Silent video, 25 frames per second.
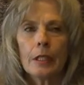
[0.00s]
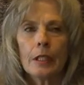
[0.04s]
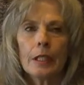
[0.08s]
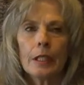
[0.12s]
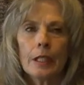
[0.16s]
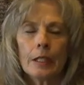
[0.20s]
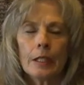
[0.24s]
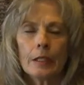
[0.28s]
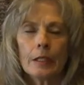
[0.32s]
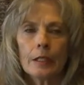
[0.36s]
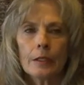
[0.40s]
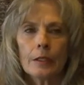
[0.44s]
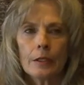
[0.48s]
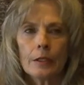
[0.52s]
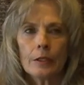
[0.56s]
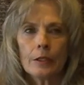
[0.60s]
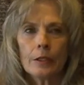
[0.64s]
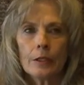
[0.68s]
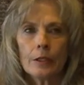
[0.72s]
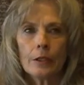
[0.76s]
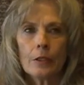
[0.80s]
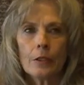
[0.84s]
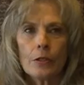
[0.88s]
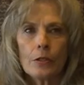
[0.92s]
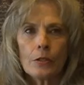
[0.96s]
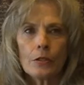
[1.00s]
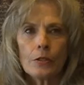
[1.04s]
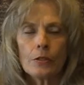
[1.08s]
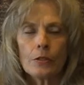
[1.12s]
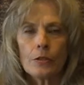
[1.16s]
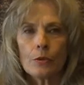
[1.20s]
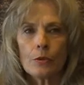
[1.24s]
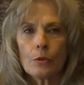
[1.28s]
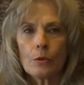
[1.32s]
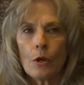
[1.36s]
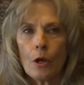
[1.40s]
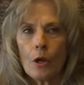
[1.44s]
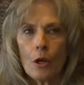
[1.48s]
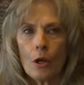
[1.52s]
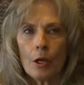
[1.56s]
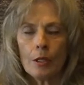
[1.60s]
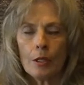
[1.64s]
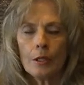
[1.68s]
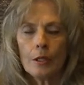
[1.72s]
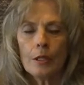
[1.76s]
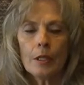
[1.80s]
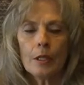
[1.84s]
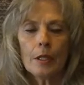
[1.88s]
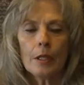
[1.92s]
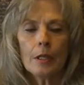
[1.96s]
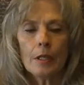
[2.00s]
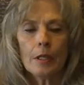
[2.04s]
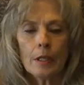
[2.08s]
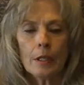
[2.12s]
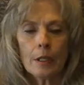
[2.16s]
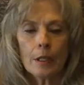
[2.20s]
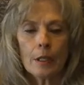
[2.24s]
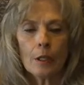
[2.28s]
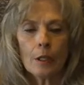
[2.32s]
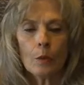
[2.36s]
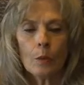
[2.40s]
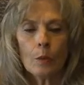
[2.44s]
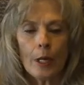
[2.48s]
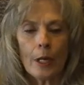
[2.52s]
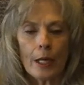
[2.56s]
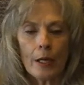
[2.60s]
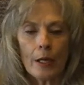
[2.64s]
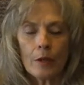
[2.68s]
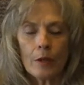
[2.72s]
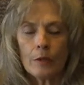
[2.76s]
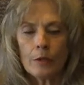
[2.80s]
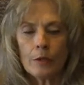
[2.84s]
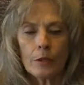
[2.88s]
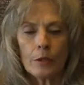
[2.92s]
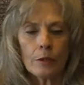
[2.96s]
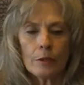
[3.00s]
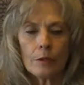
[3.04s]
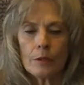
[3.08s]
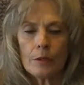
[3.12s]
and then conclusions drawn around